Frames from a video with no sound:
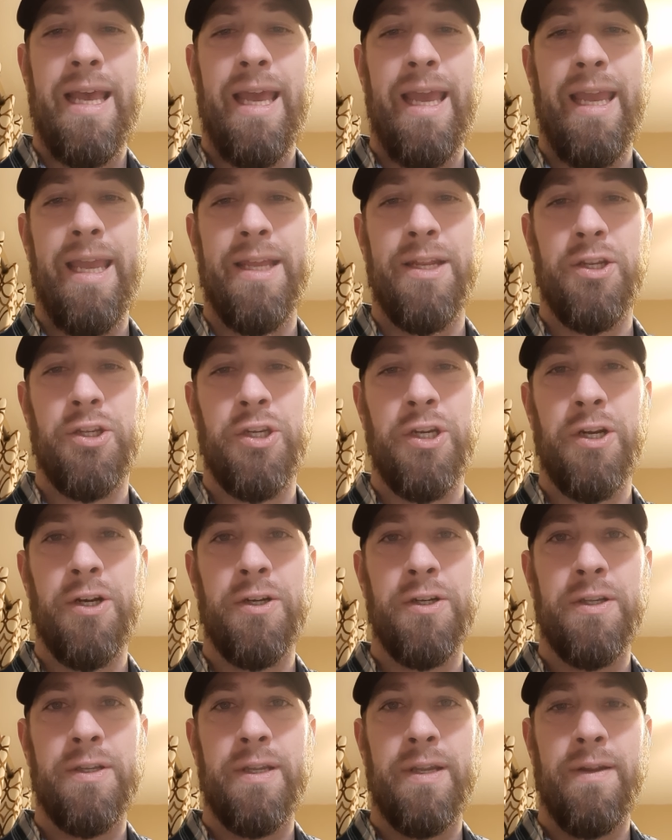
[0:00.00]
and
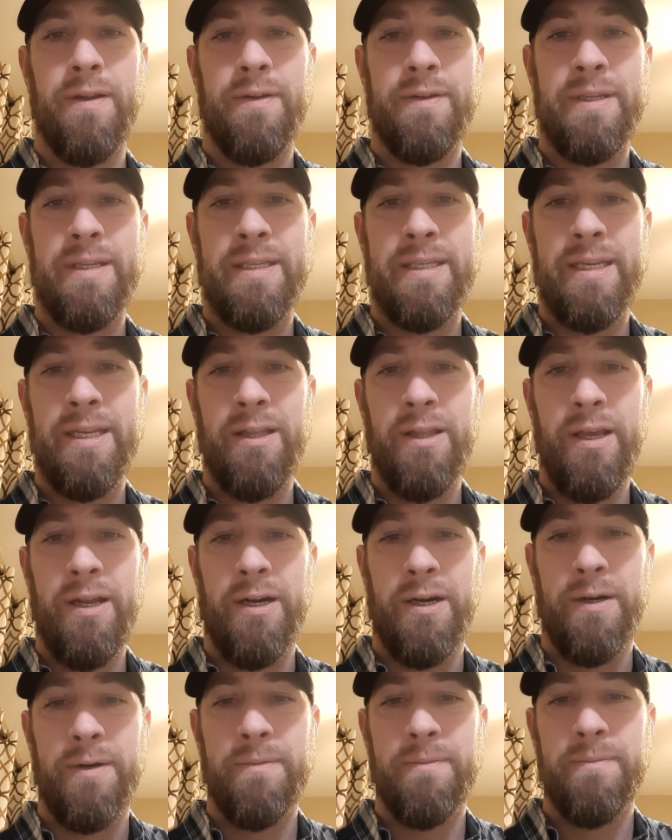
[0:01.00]
cheers. See you
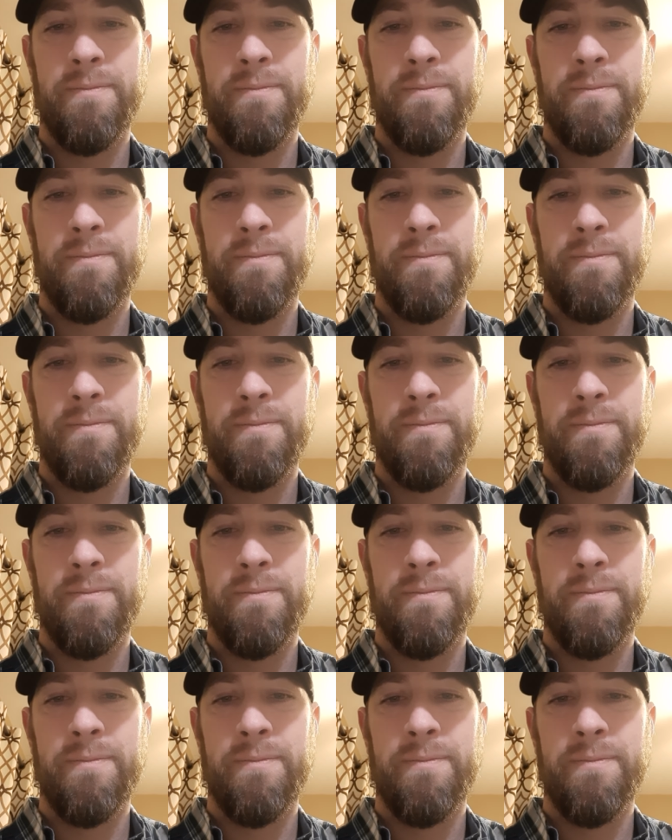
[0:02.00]
later.